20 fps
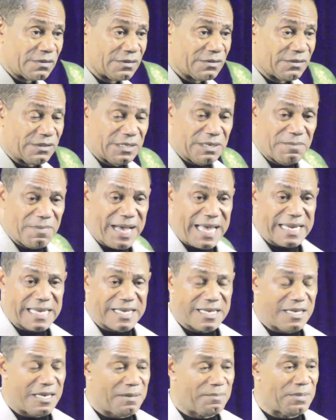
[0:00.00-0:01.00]

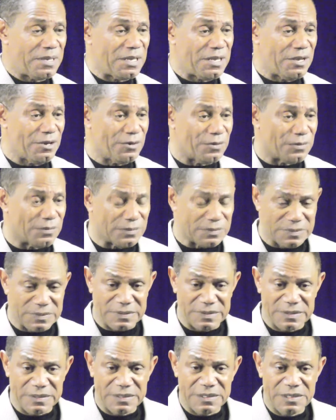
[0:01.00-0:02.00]
Somebody come to you.
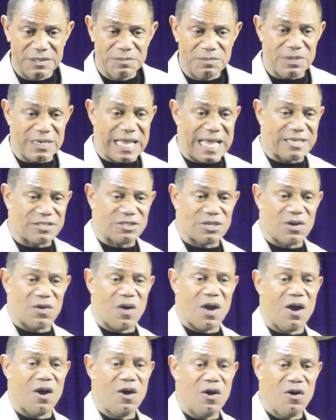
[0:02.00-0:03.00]
Pull out
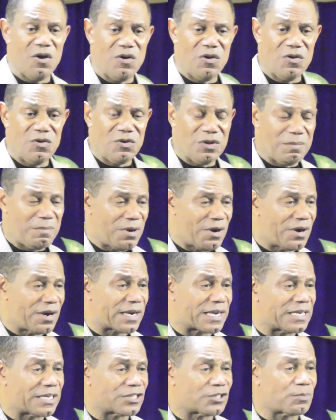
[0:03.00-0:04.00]
your own
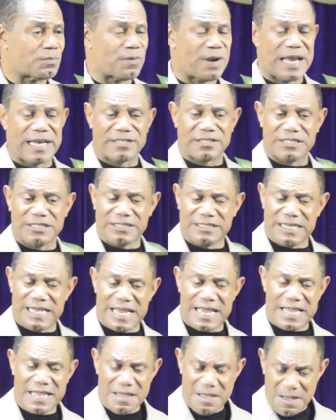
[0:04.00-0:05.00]
American Express and
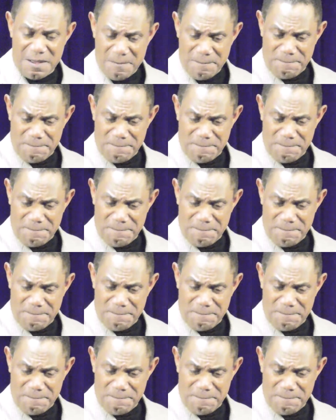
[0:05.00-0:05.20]
say,